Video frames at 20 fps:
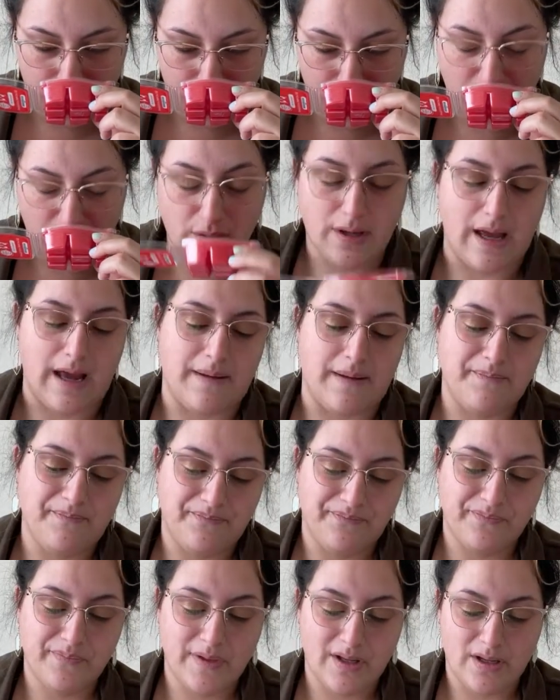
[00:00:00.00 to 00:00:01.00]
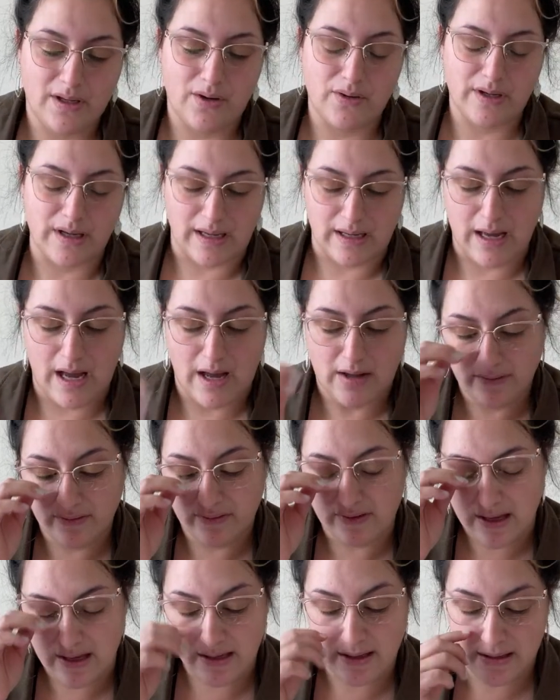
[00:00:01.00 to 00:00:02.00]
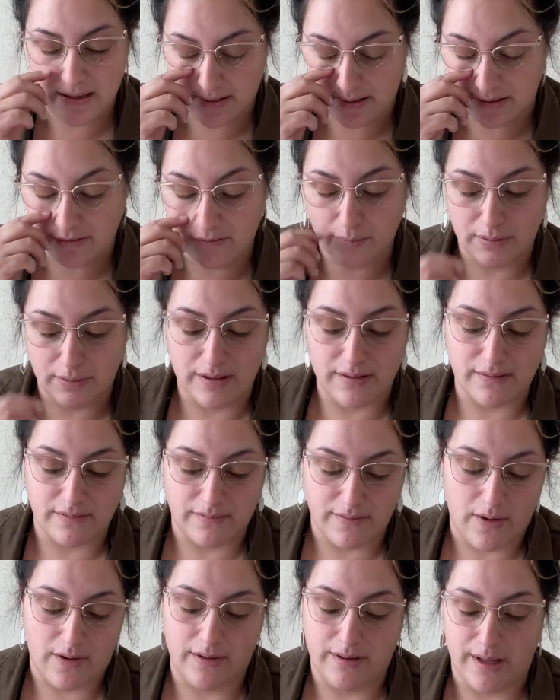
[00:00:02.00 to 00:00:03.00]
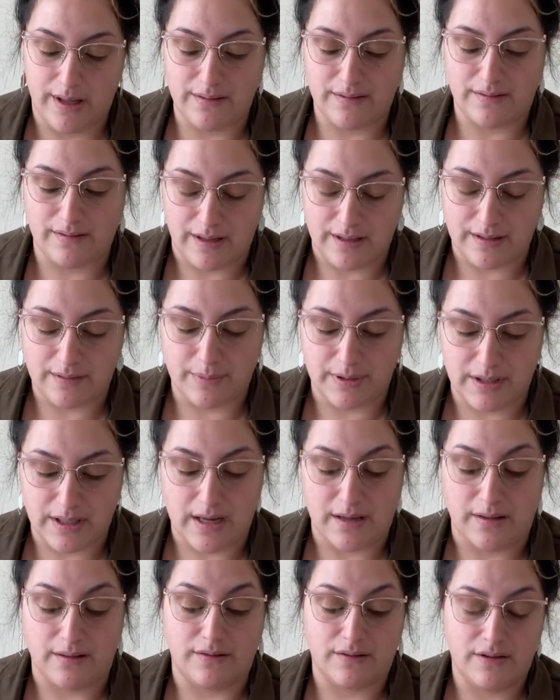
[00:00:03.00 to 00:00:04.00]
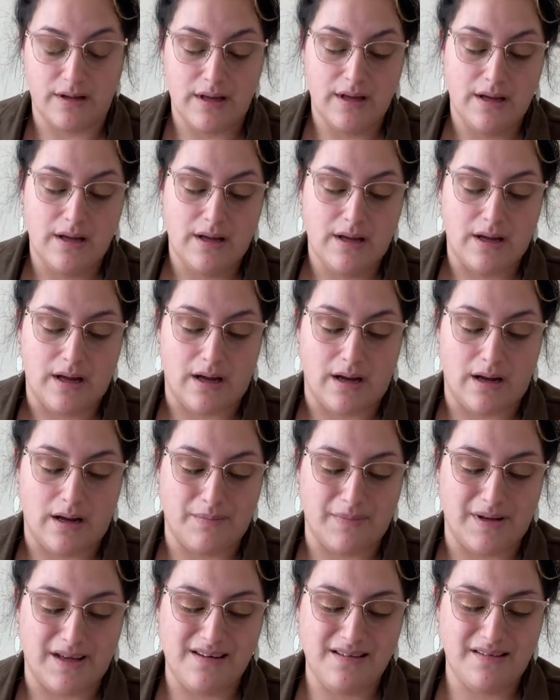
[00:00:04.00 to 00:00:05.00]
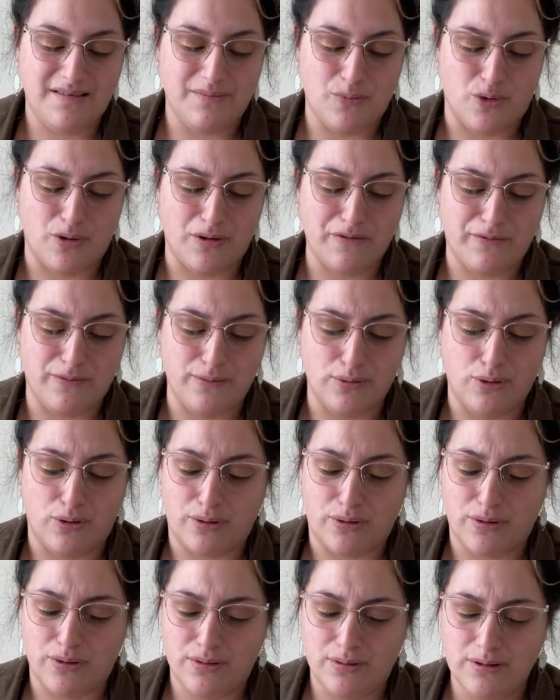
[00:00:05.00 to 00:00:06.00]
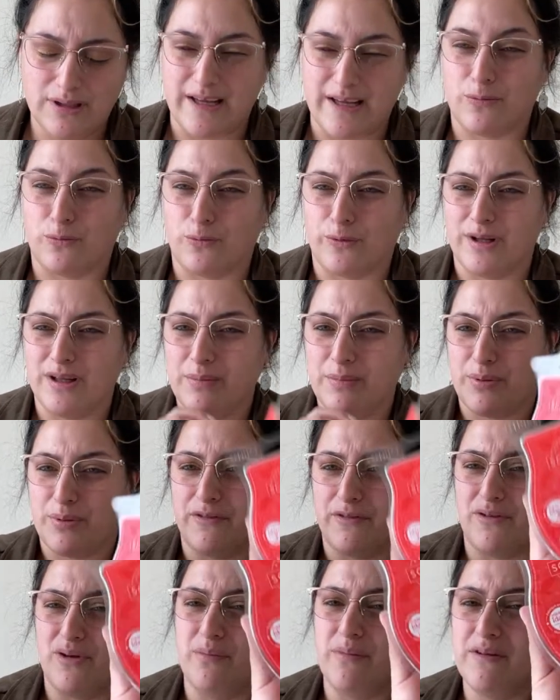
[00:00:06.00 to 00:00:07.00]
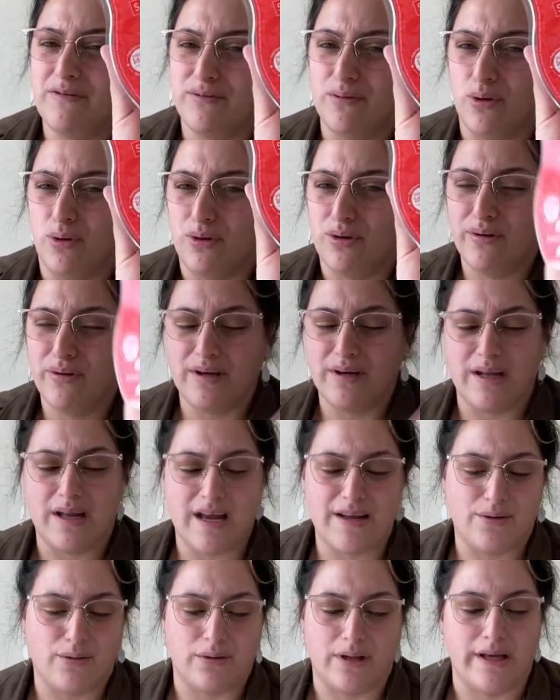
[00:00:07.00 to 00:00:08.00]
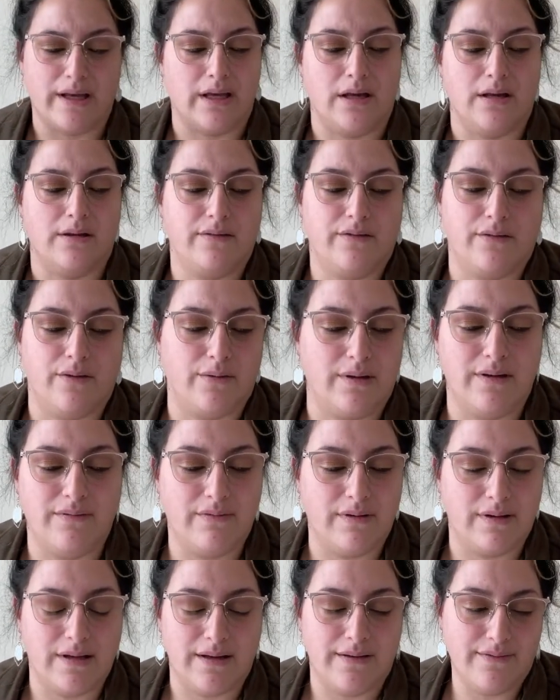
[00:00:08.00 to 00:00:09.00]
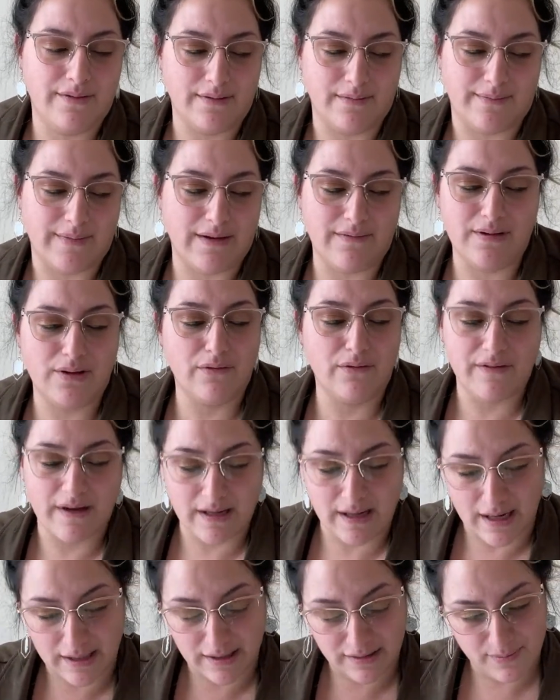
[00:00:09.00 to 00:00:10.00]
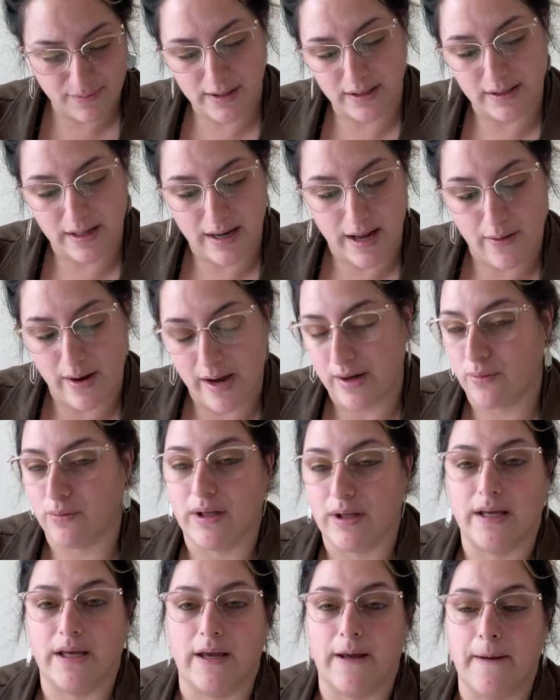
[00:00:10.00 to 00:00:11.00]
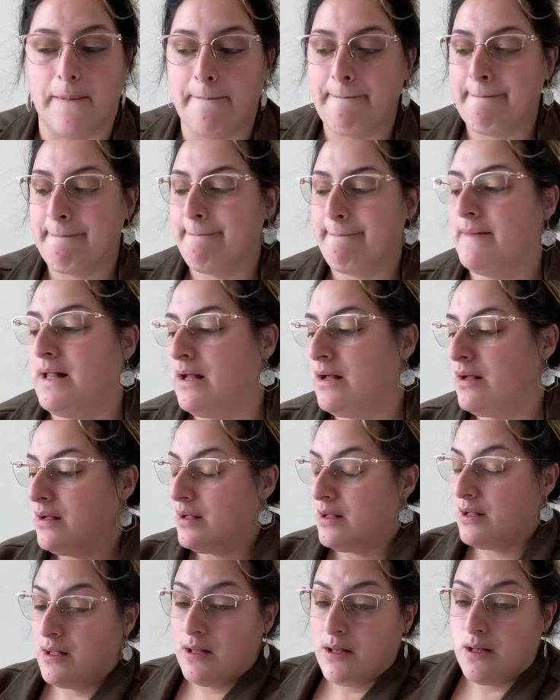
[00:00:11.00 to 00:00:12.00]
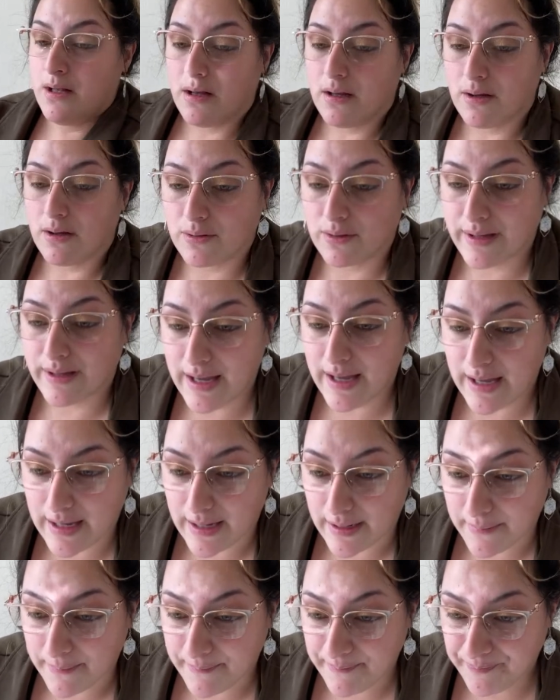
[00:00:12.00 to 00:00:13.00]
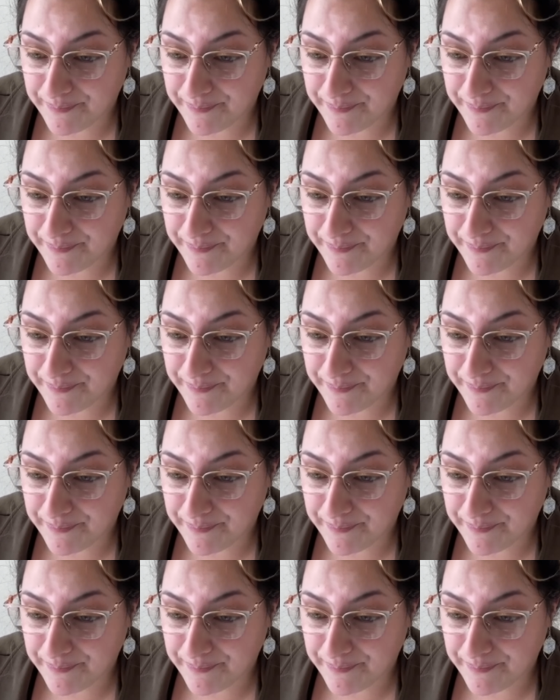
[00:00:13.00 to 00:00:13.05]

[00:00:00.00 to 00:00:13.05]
Okay, okay. I'll say this one is a very light scent, but yes. Um, it is more floral, like really perfumy floral, and I don't like it. So even even, though if I, I can smell it now, I don't like it. Okay.